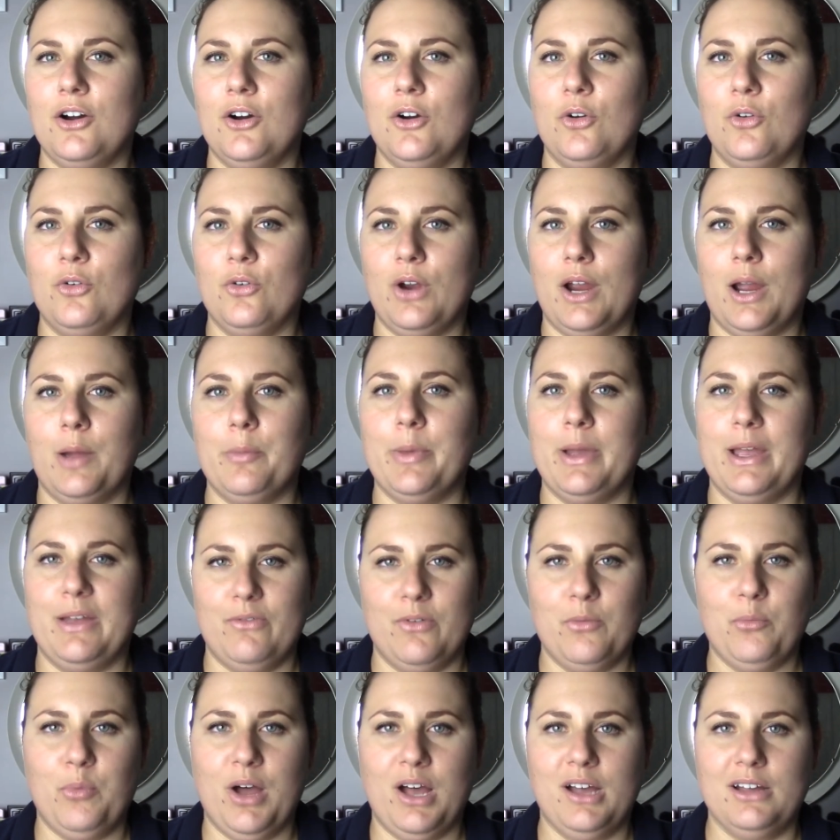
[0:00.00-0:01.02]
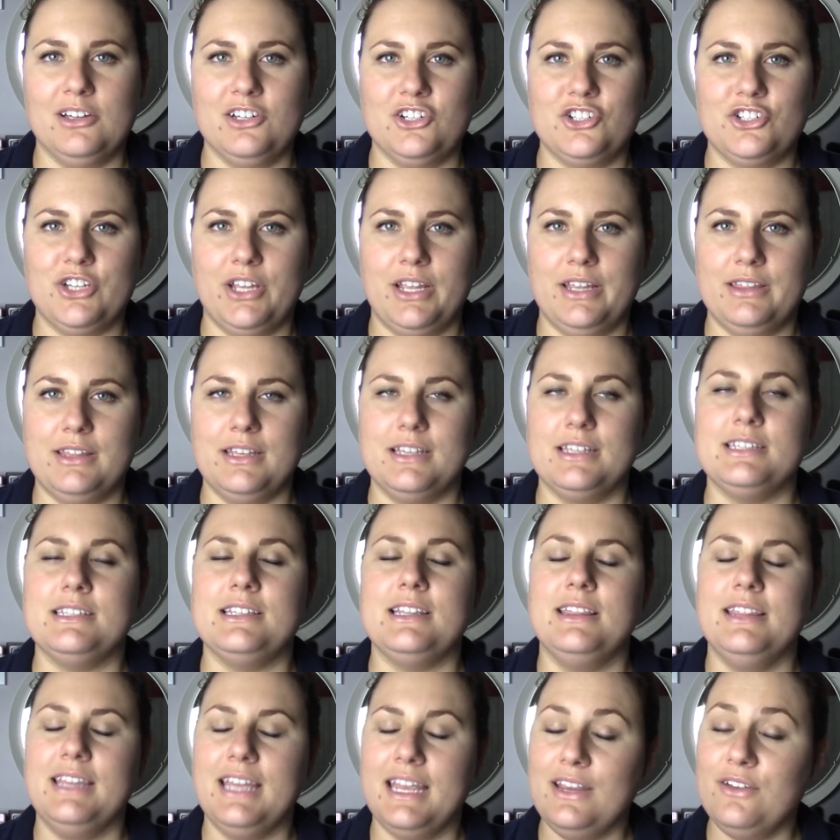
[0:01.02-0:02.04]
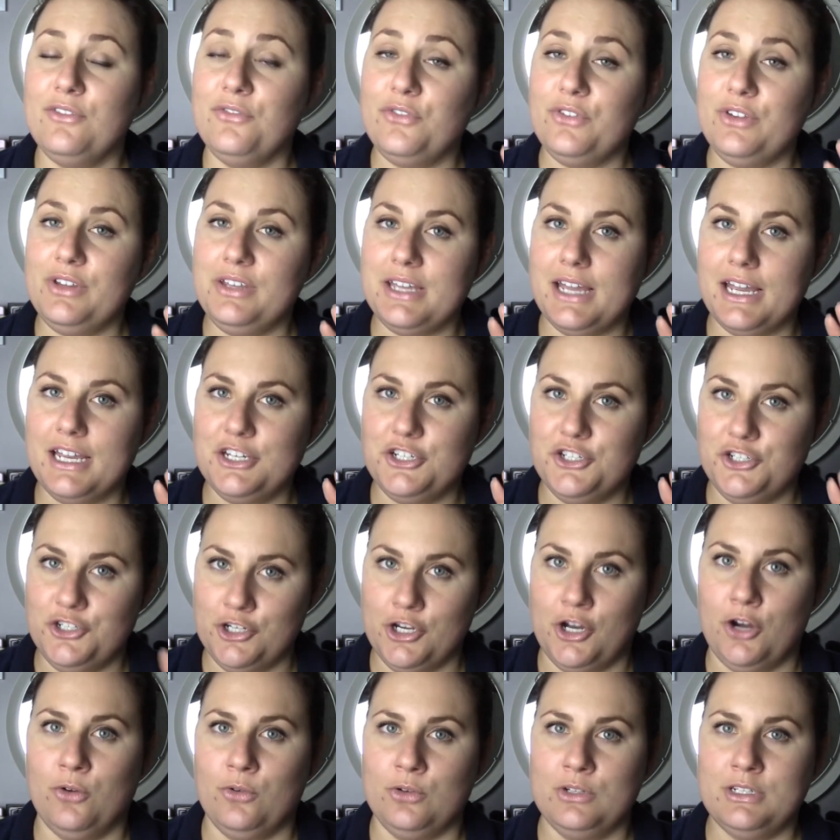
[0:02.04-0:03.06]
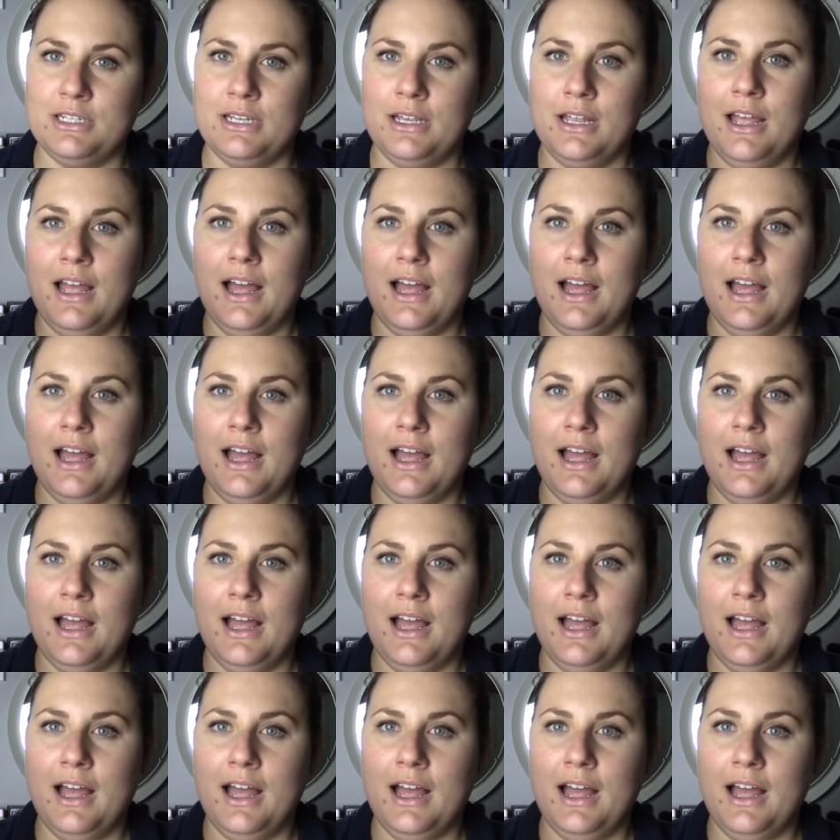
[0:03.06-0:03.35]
oh crap, I have a polish like this. Thankfully, I don't.